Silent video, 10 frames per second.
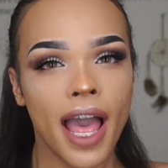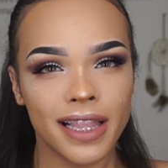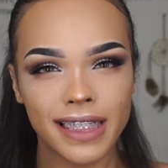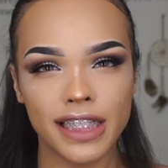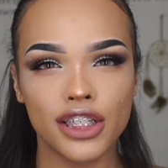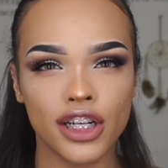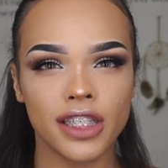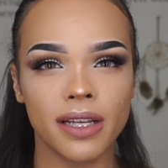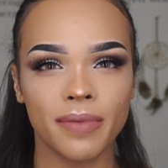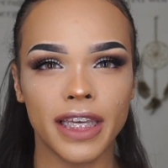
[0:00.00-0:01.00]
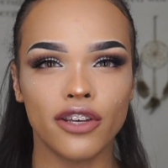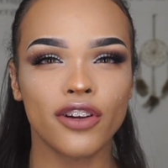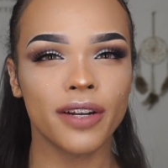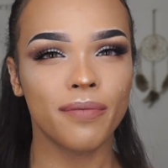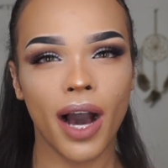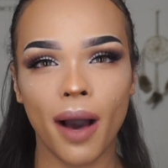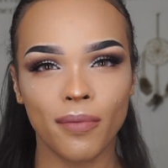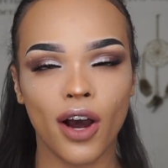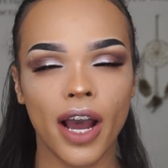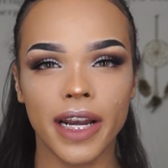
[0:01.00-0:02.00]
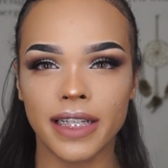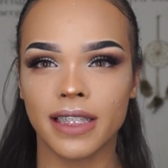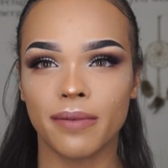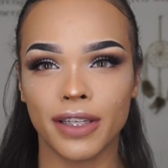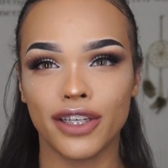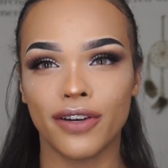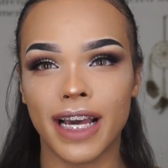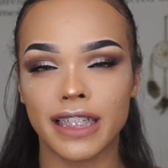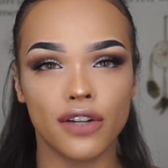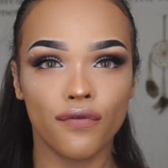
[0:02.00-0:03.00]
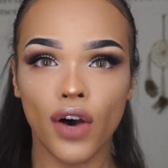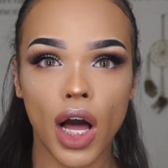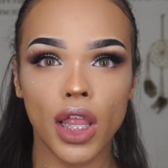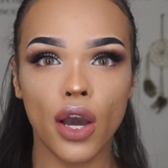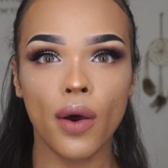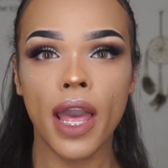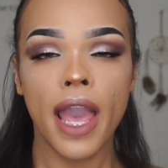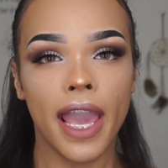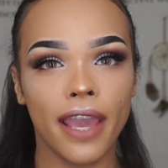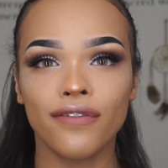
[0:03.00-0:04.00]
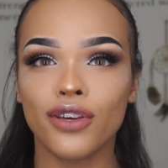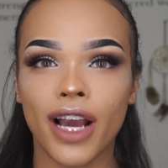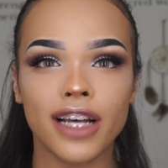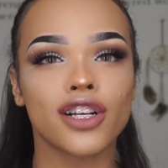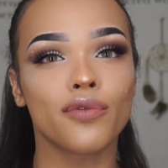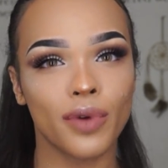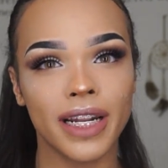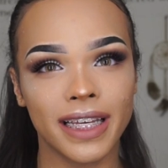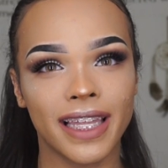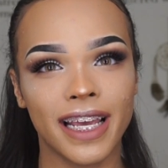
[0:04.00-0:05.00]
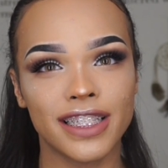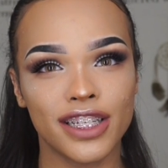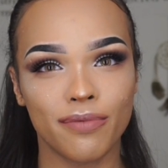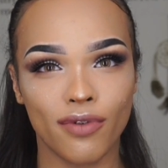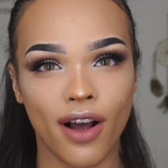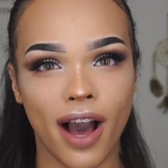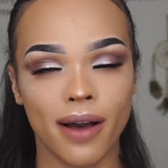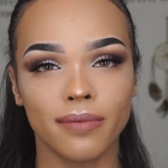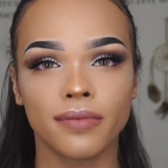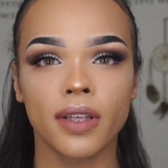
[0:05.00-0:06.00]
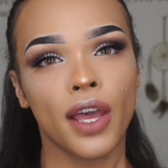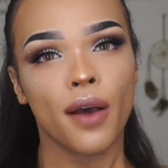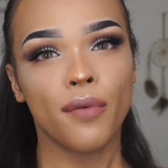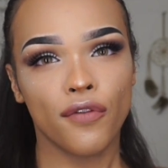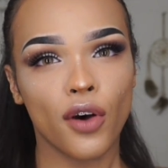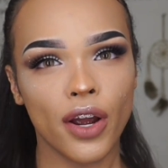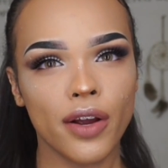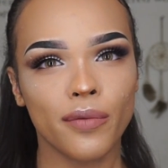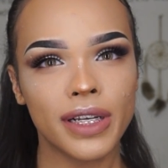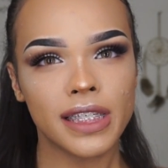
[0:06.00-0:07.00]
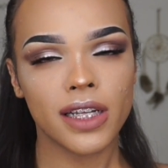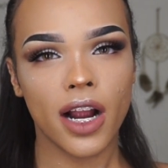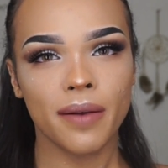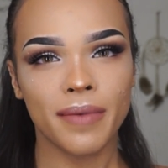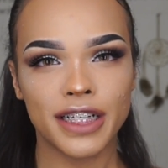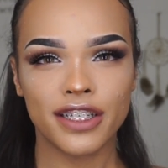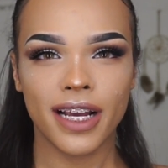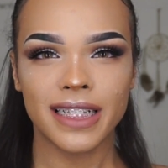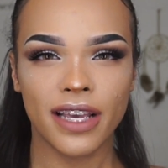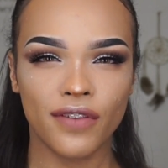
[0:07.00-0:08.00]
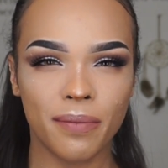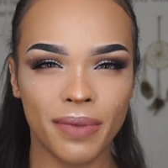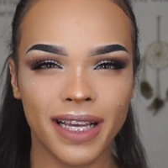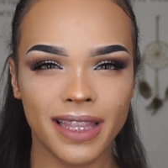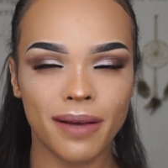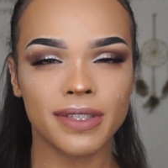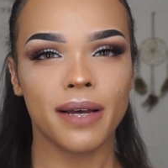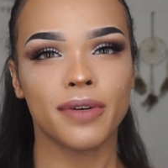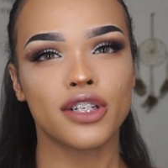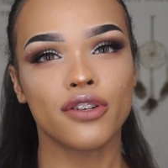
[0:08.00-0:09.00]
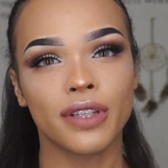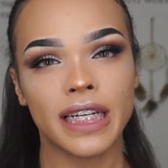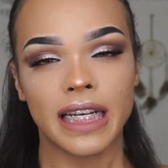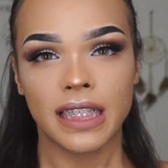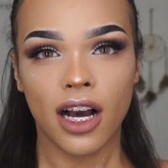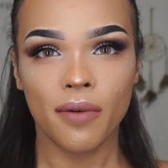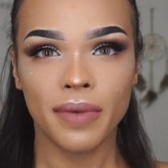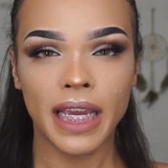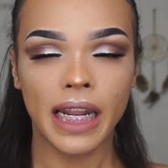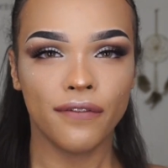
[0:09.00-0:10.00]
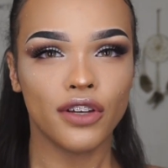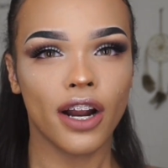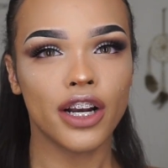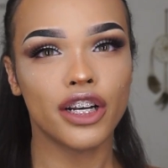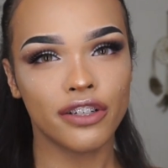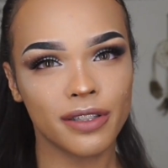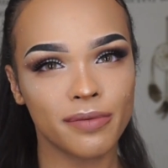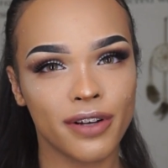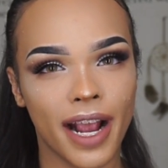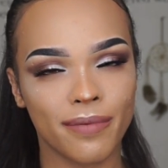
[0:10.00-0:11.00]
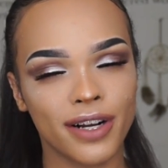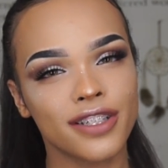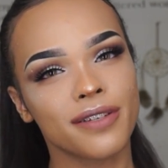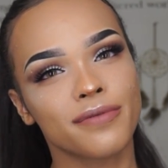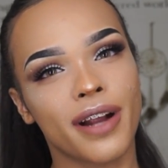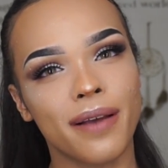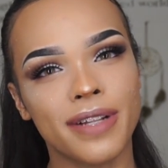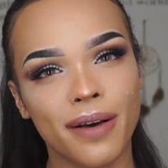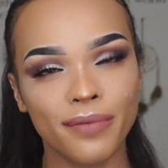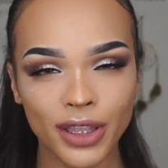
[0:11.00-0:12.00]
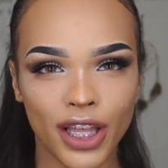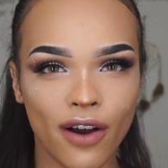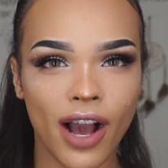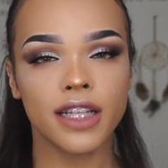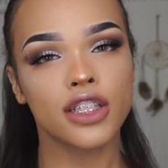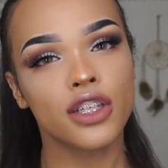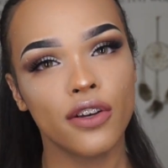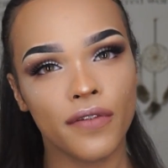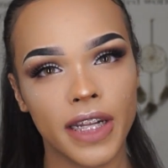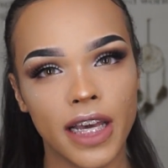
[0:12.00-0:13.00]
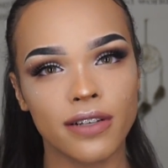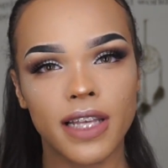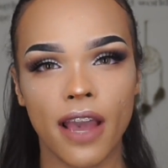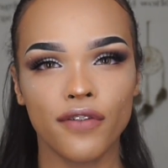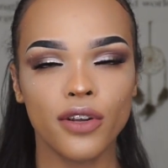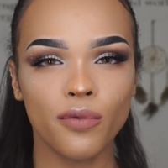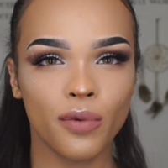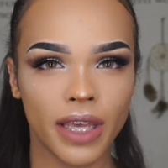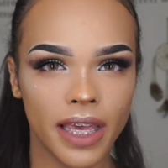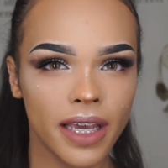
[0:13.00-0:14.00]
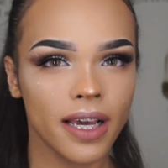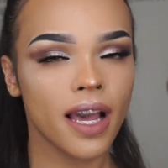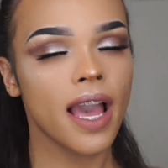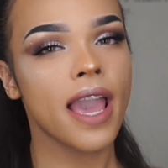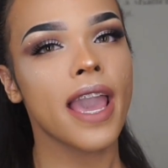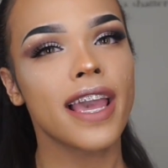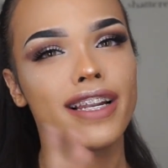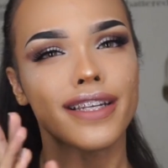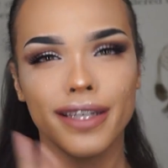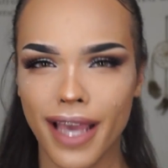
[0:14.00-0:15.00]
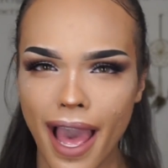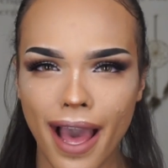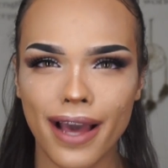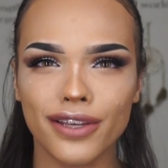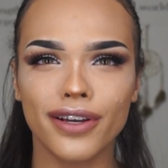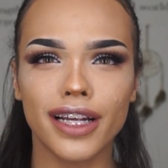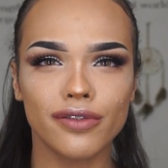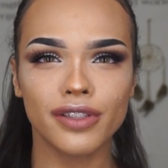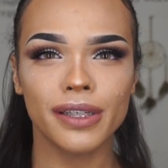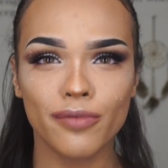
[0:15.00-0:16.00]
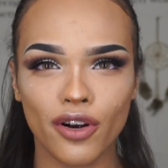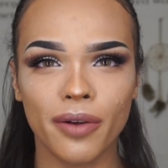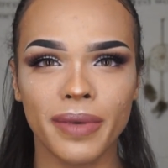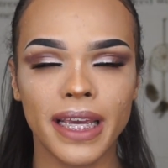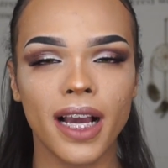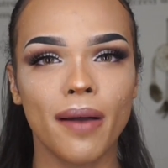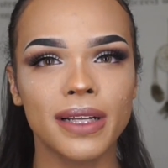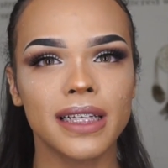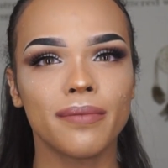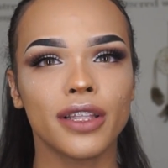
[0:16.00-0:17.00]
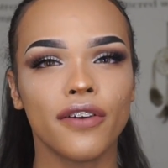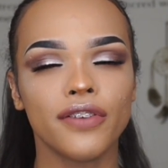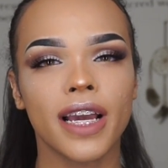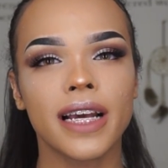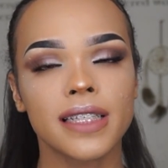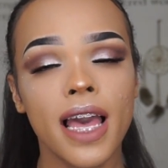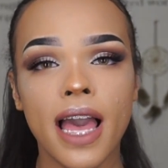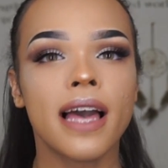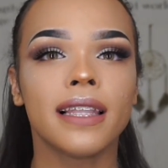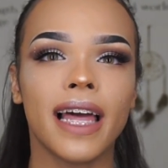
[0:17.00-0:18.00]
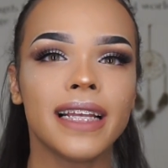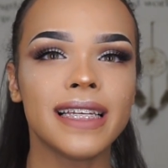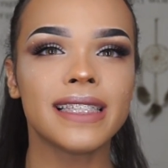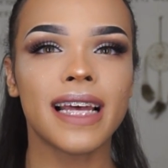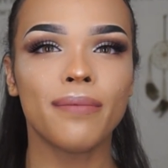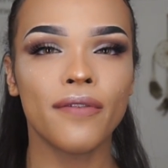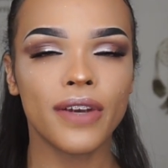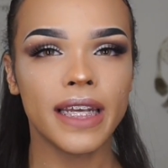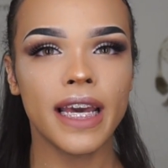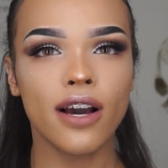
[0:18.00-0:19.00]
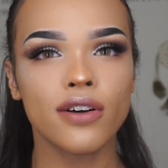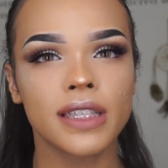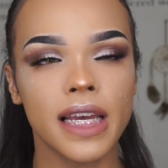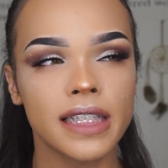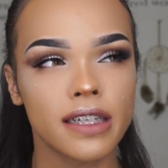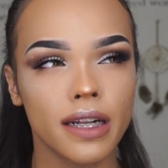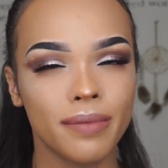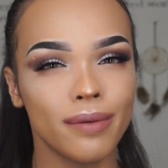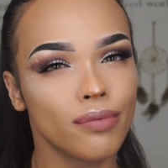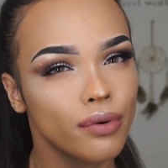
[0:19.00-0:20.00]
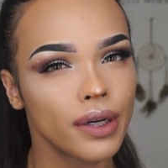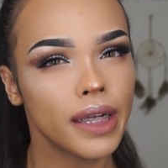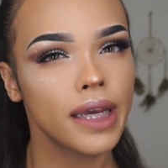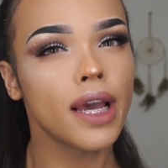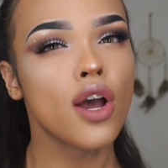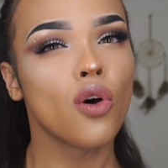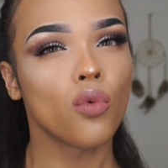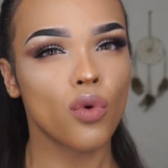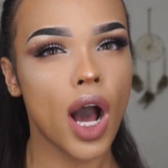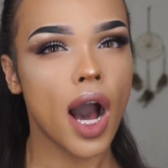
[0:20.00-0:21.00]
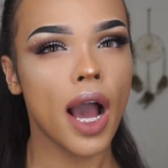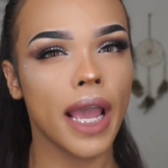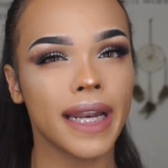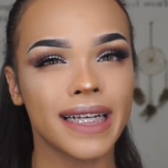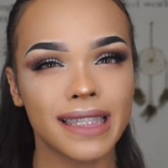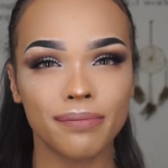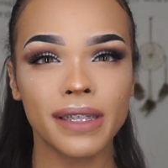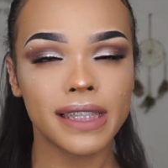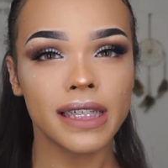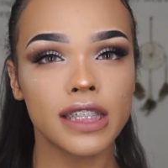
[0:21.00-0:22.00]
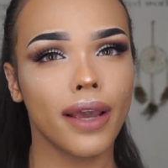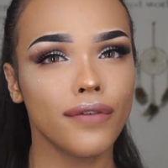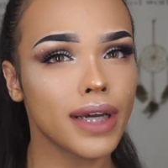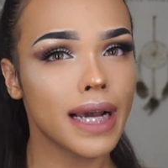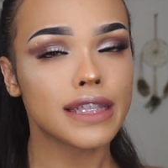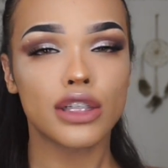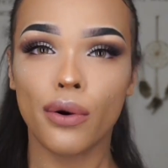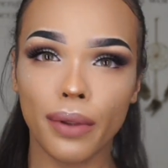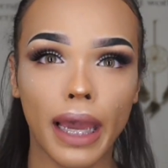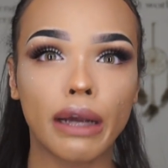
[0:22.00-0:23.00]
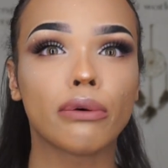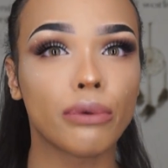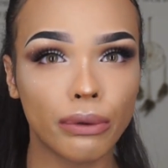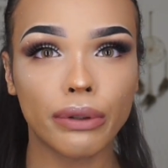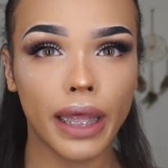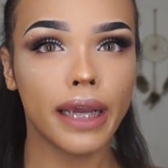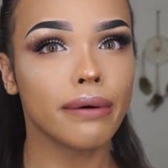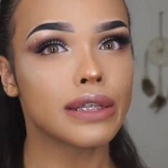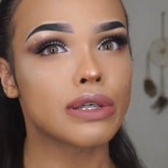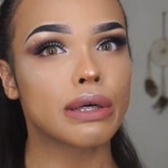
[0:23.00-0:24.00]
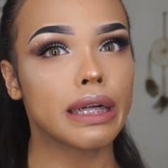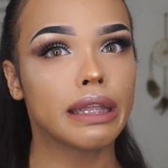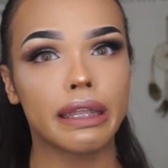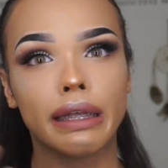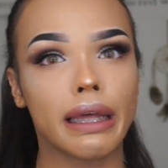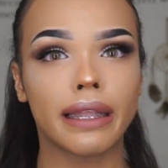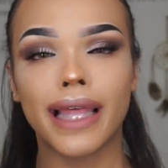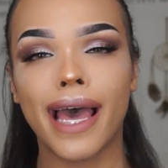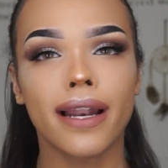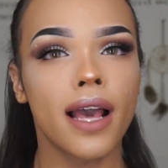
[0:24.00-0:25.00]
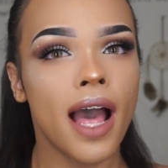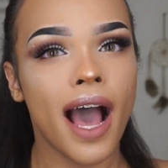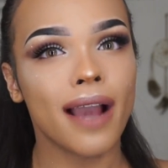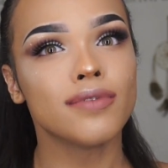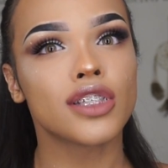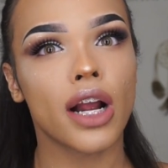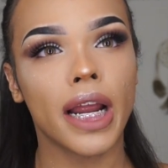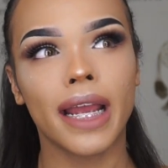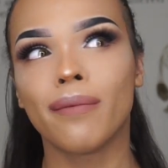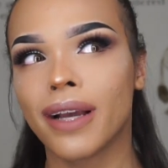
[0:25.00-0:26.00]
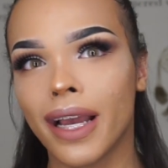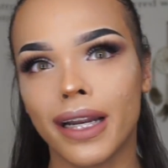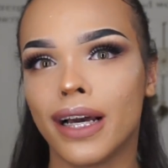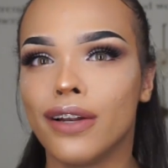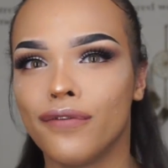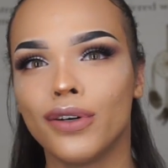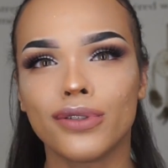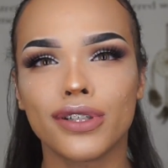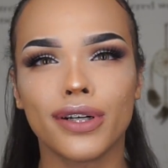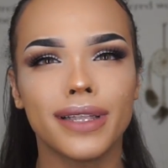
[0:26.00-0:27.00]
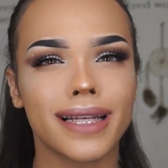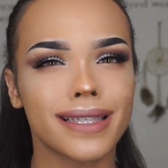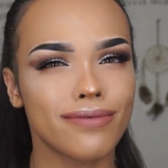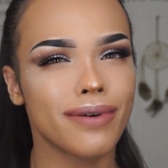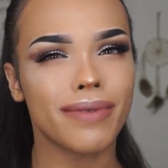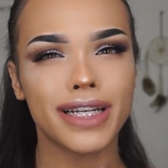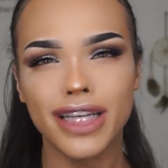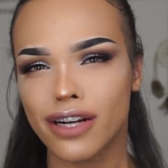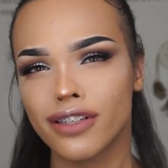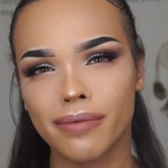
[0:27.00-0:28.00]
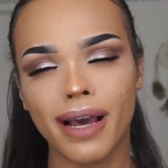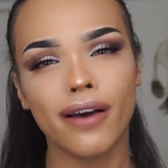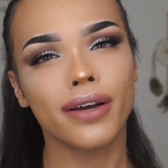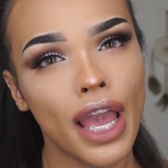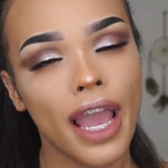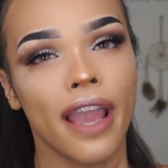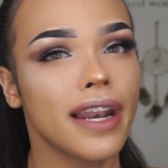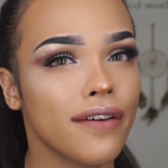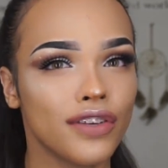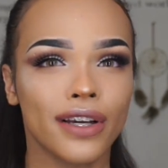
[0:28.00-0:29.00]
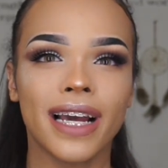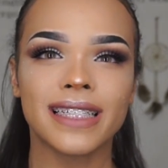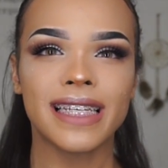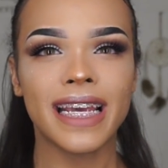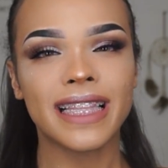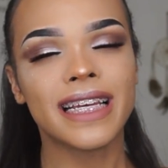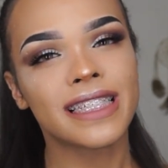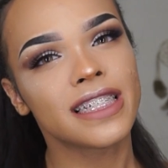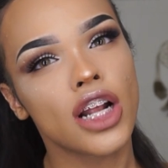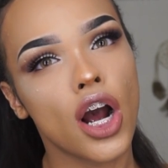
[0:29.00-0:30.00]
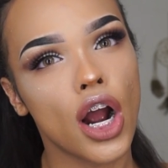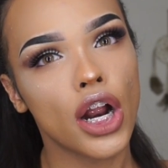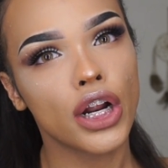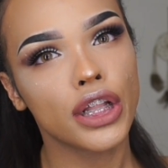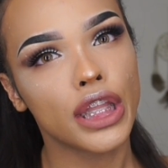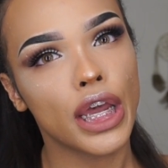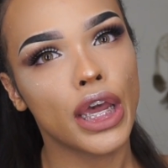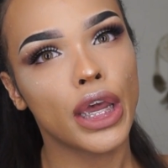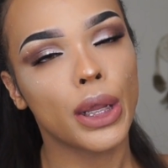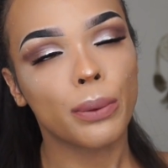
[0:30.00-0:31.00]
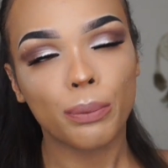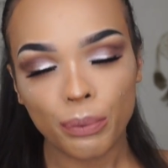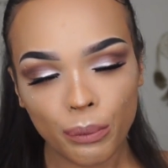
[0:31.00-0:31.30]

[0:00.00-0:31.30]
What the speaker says: this is just something you can pop on and something you guys can follow if you guys are running late to prom. Before we start, make sure you guys give it a big thumbs up. It truly does help me. And if you are a new subscriber, subscribe down below. I'm doing 2 videos every week. And yeah, you guys will see more of me. Comment down below if you guys like these type of videos. It's going to be pretty raw and explicit. If you guys don't like rude language or anything like that, I'm sorry. I'm kind of unfiltered. That's what my channel's about. And if you guys take things to the heart, then